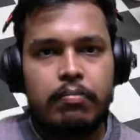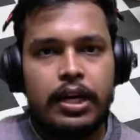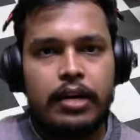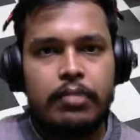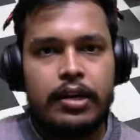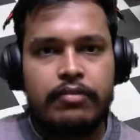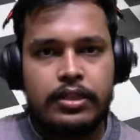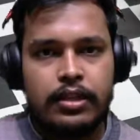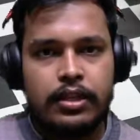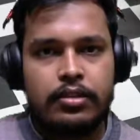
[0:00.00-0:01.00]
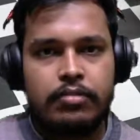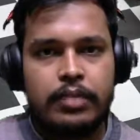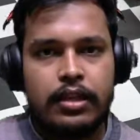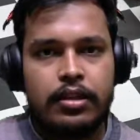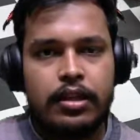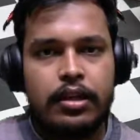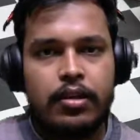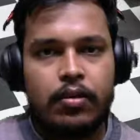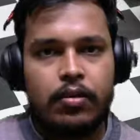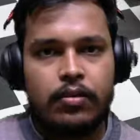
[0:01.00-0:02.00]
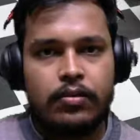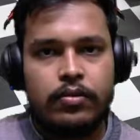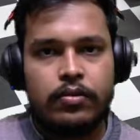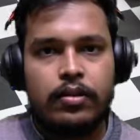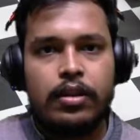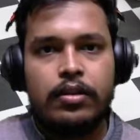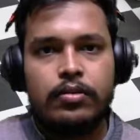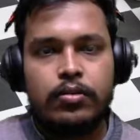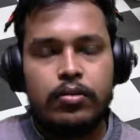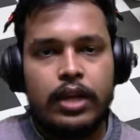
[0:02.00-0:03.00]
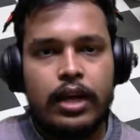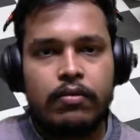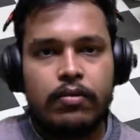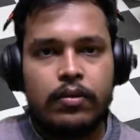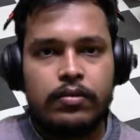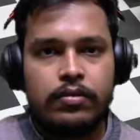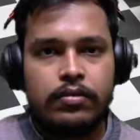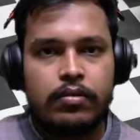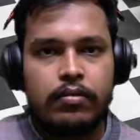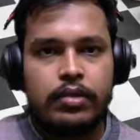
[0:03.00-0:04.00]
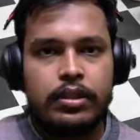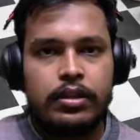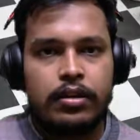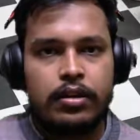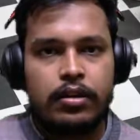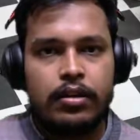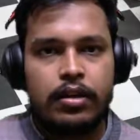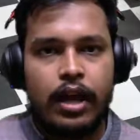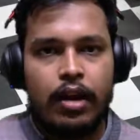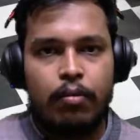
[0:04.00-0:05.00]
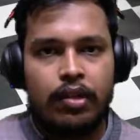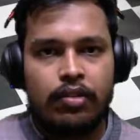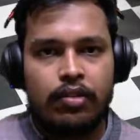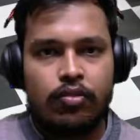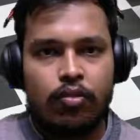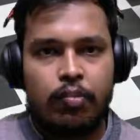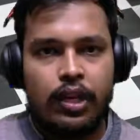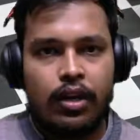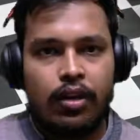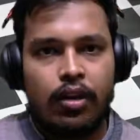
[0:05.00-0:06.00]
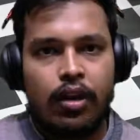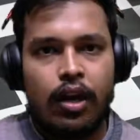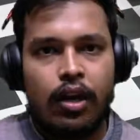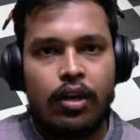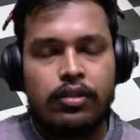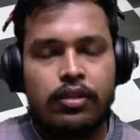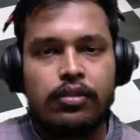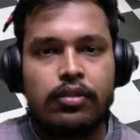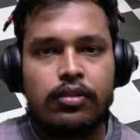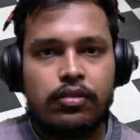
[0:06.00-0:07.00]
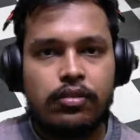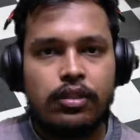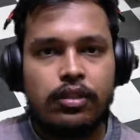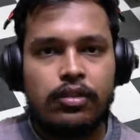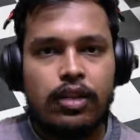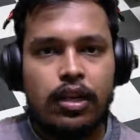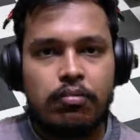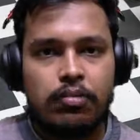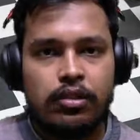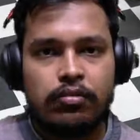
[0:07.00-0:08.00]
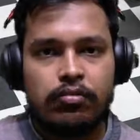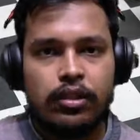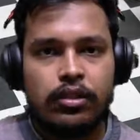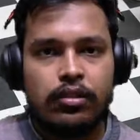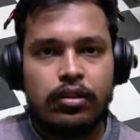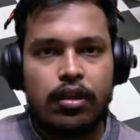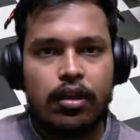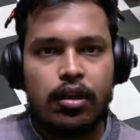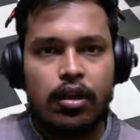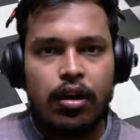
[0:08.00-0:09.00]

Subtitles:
played by Fischer and Strasky also. So that was with the Lopez opening, and this game is with the